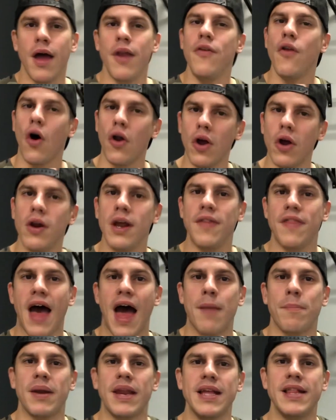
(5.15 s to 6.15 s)
And not only
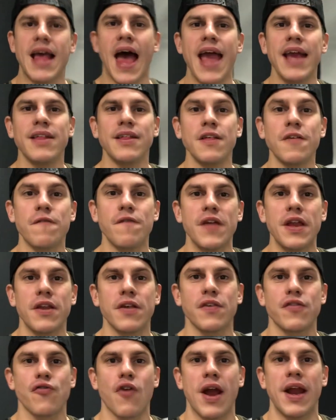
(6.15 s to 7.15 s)
that, but he takes his
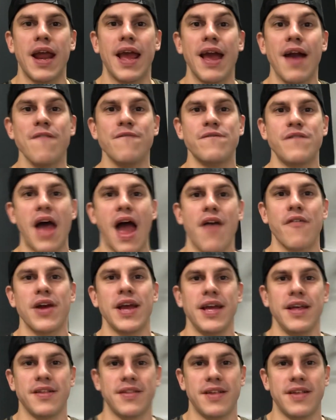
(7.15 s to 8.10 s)
fitness training very